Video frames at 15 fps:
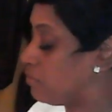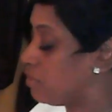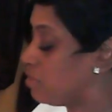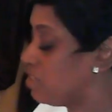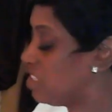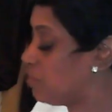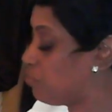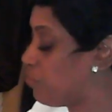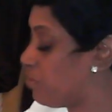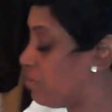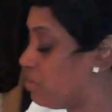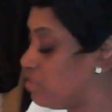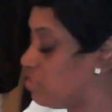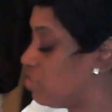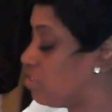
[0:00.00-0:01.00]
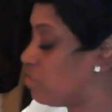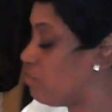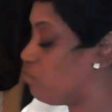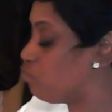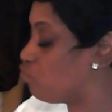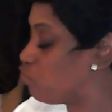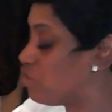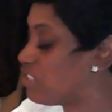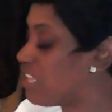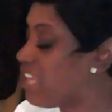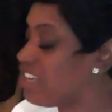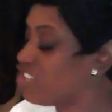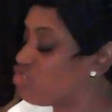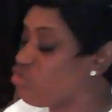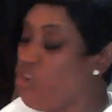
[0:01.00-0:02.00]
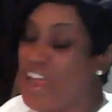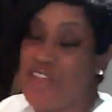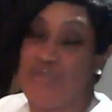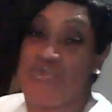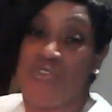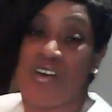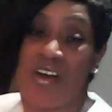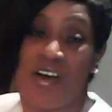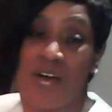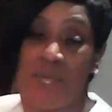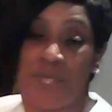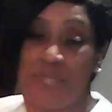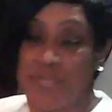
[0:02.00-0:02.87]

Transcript: Just sprinkle it, it's like a dry rub.